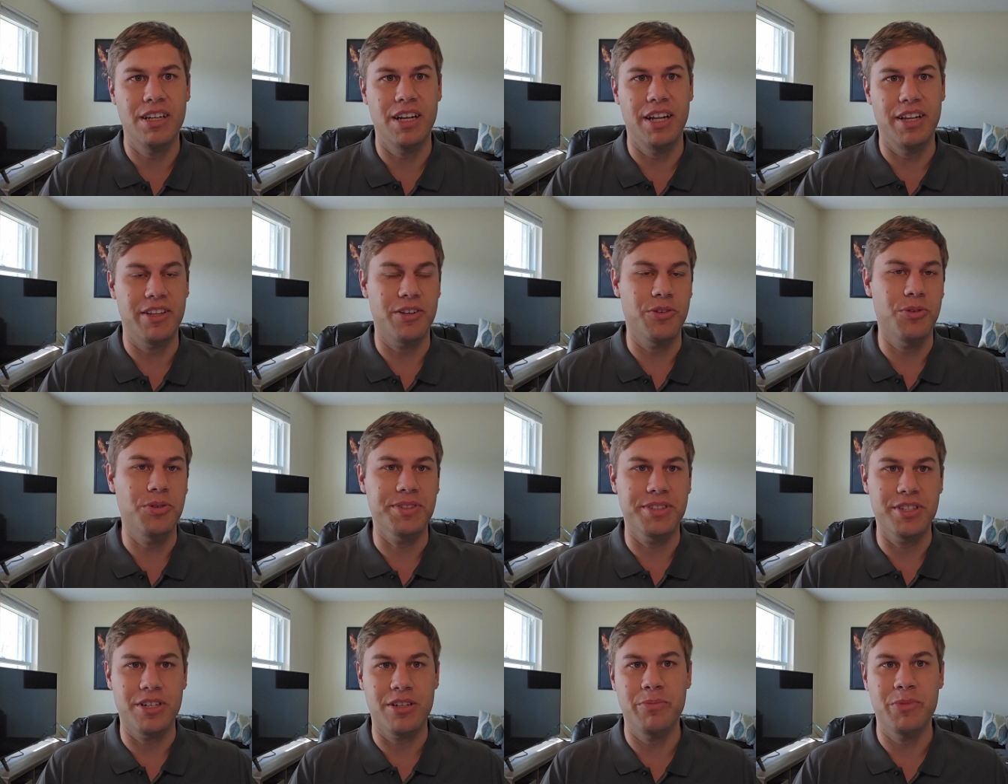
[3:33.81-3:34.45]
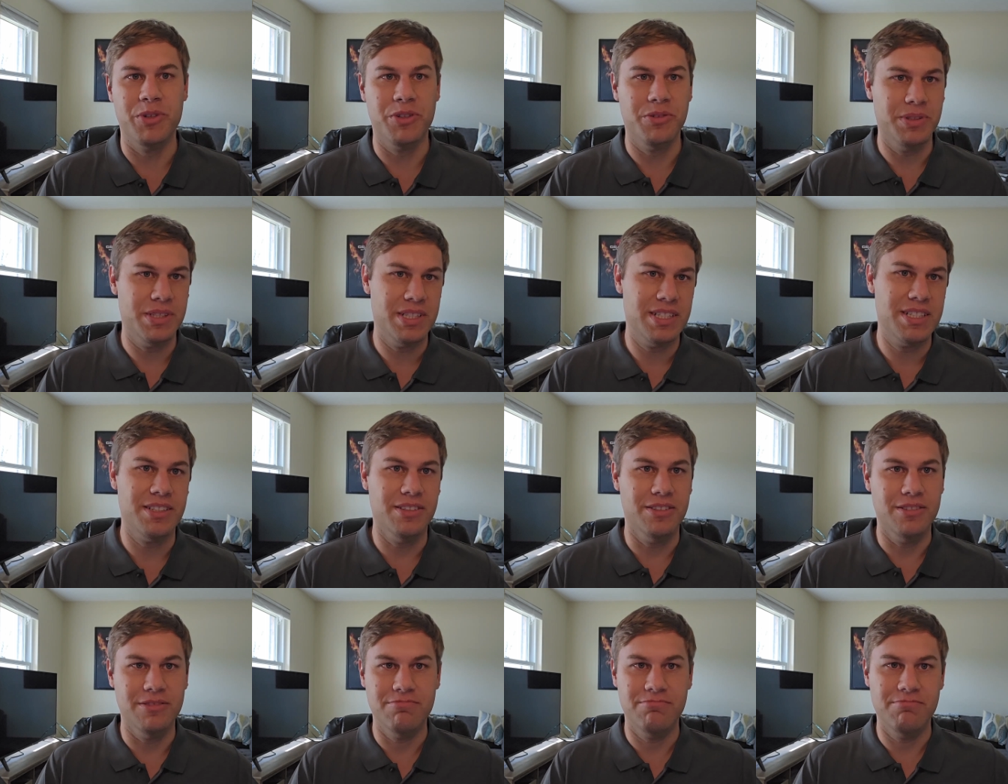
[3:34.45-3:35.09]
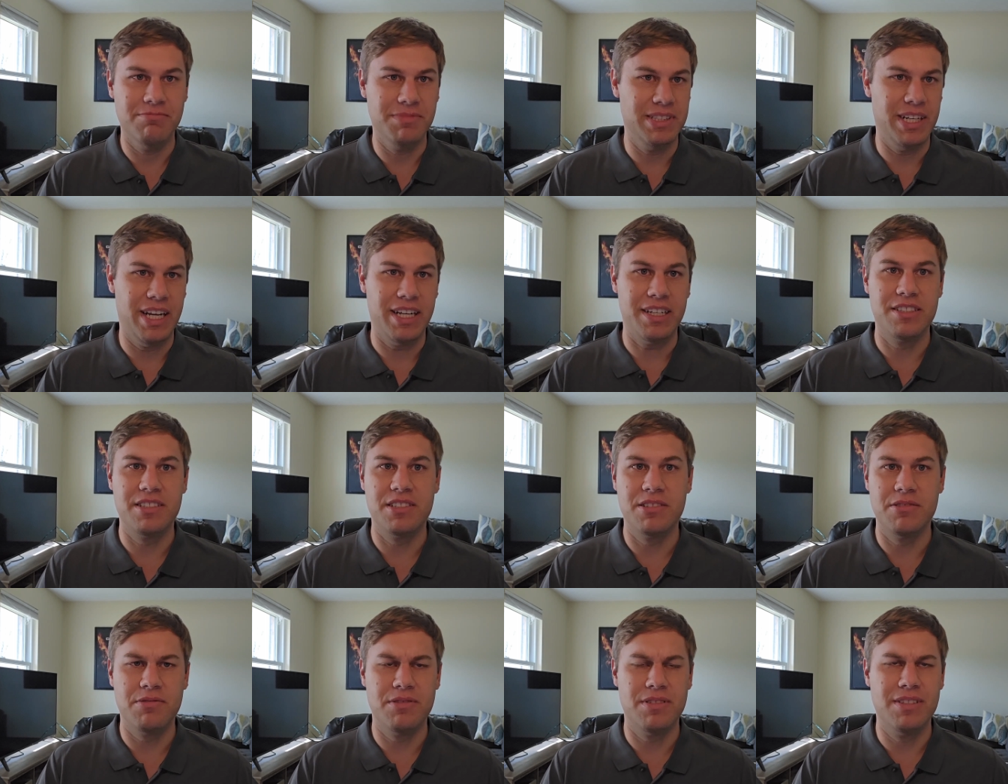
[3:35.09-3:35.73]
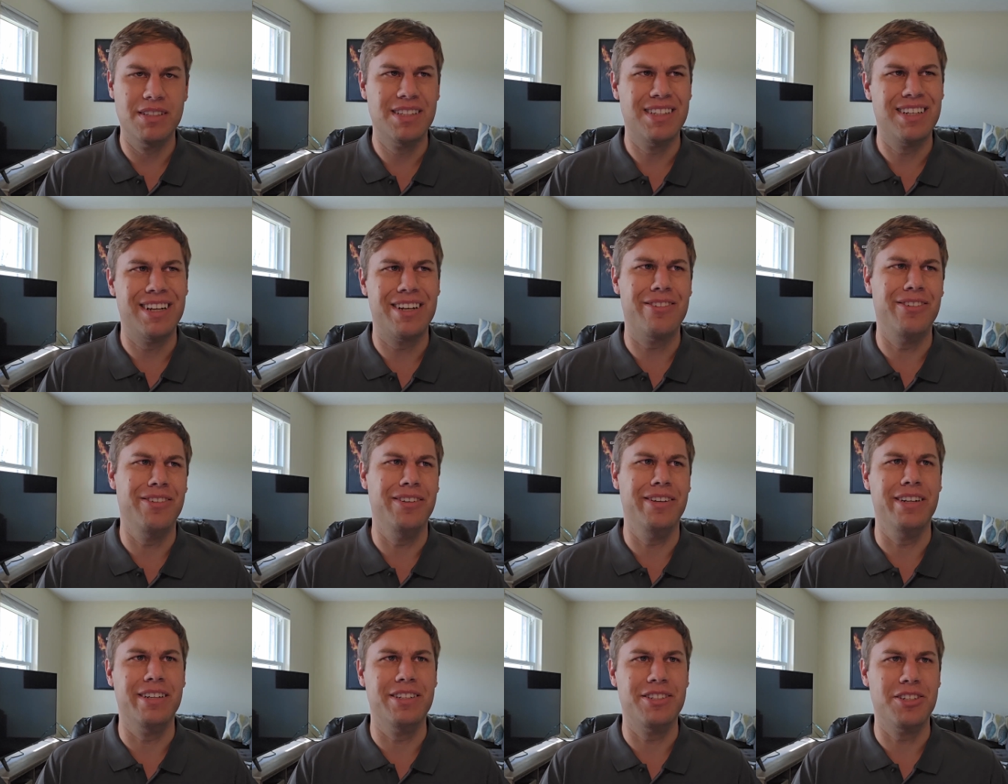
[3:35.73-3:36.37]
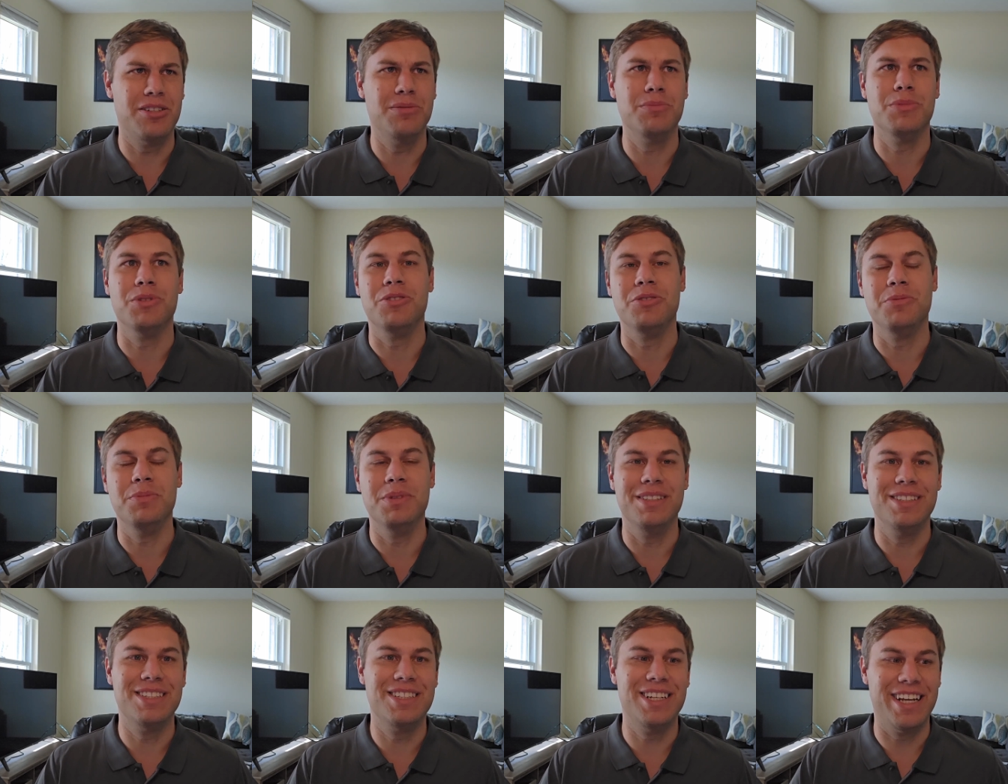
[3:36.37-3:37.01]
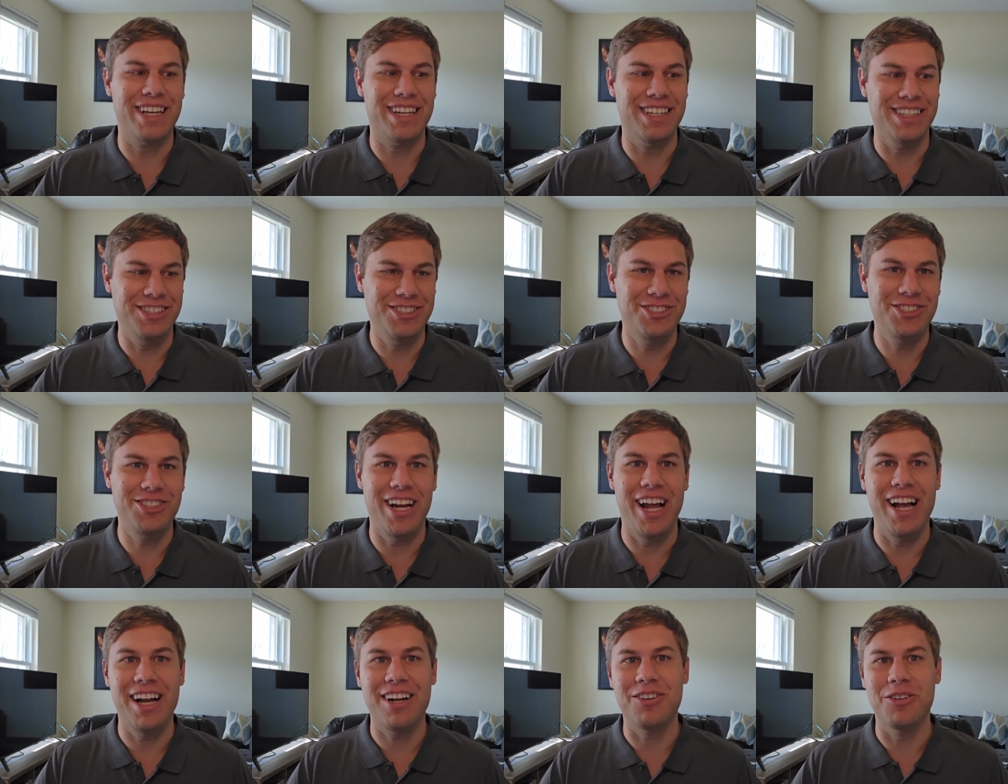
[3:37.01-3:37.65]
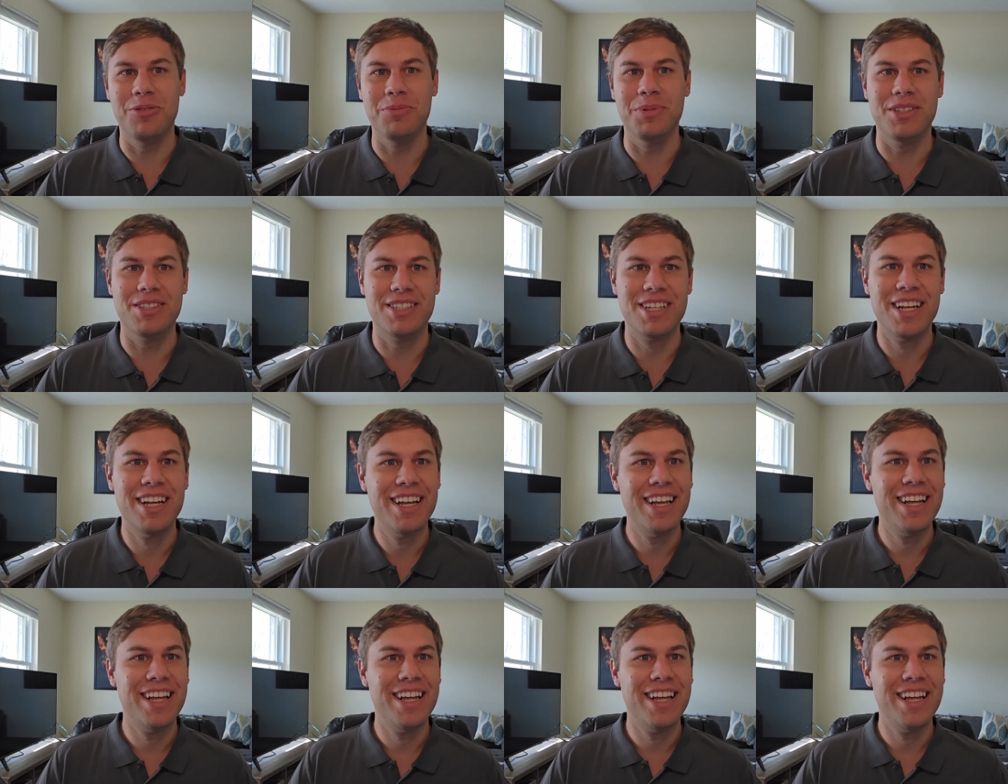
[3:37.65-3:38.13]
The old terminal is still next, I call it a terminal, but it's like a shack almost.